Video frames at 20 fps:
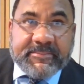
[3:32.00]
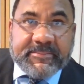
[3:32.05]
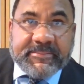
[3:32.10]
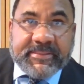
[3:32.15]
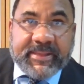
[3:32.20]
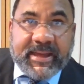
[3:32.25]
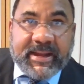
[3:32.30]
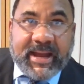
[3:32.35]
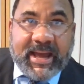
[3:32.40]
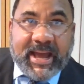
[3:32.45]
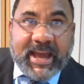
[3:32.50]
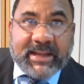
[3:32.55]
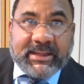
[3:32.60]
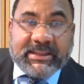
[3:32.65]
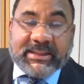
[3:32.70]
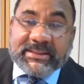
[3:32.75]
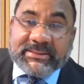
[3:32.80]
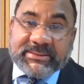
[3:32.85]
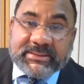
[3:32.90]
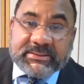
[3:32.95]
that I
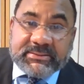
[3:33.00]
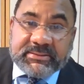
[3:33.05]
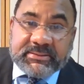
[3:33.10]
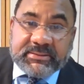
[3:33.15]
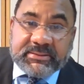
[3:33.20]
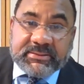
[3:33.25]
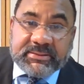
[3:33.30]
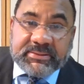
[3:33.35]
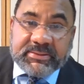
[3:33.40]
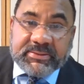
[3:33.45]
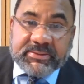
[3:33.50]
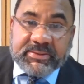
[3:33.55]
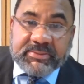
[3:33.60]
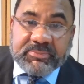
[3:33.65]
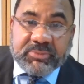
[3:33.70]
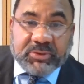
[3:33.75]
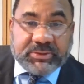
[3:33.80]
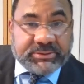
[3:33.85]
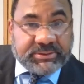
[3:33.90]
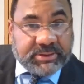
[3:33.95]
listen
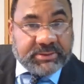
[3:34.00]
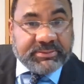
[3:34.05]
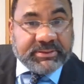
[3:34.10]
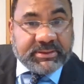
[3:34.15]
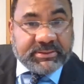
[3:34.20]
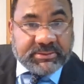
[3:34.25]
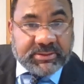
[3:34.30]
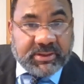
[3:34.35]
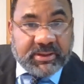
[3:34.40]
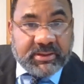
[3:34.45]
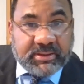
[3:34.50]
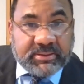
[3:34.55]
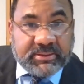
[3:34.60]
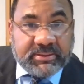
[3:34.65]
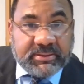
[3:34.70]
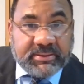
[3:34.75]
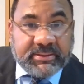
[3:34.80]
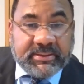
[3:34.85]
more so than talk,